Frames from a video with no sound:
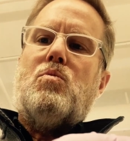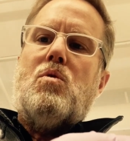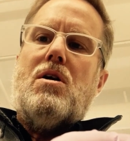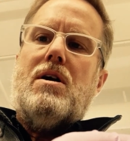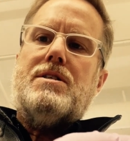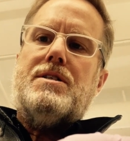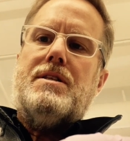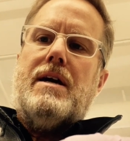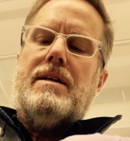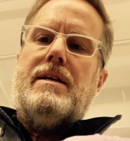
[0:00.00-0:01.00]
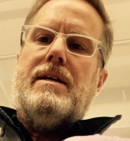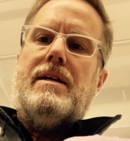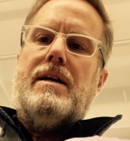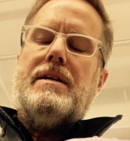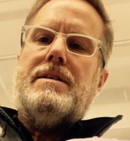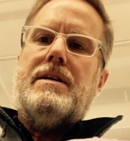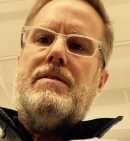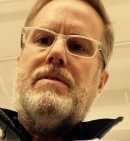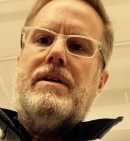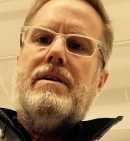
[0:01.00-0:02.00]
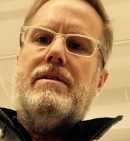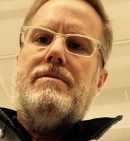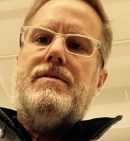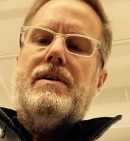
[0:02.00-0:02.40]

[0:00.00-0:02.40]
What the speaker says: wash that DNA to get rid of